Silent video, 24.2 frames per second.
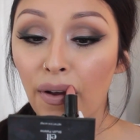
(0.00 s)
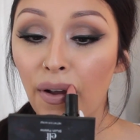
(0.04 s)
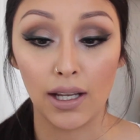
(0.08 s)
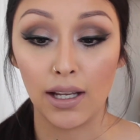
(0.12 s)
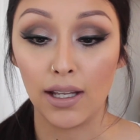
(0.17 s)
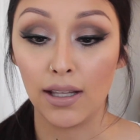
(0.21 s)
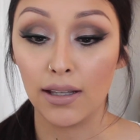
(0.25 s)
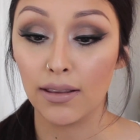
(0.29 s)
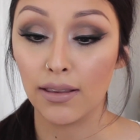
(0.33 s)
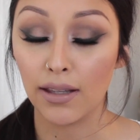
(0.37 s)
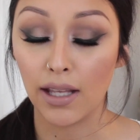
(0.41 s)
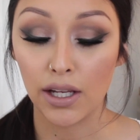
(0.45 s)

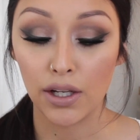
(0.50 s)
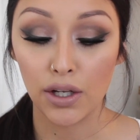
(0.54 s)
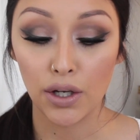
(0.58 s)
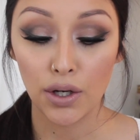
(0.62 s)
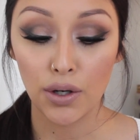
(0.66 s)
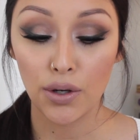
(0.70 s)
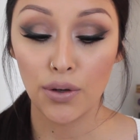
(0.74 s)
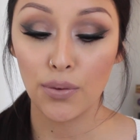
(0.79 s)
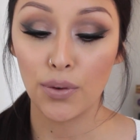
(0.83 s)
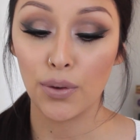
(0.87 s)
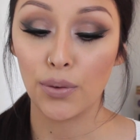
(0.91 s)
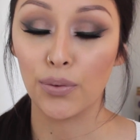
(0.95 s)
and they
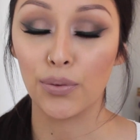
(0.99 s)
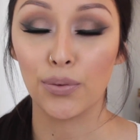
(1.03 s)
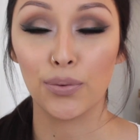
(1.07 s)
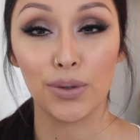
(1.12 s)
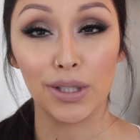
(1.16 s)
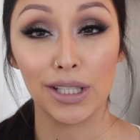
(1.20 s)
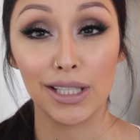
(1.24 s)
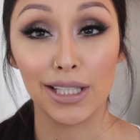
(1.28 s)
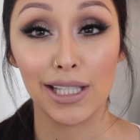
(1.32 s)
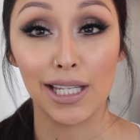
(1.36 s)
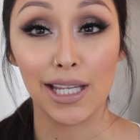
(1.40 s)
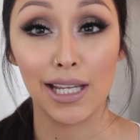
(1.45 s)
go
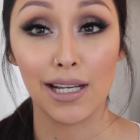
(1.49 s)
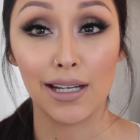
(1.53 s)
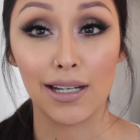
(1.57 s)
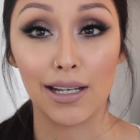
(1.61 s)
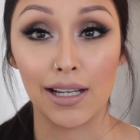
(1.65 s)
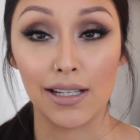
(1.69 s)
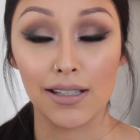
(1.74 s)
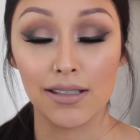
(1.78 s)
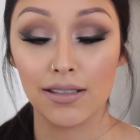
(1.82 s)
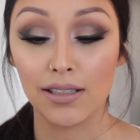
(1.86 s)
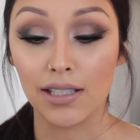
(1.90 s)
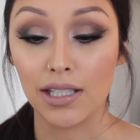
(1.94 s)
really
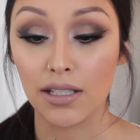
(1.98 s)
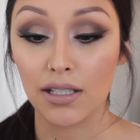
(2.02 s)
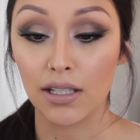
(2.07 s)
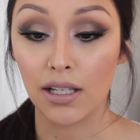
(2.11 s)
nicely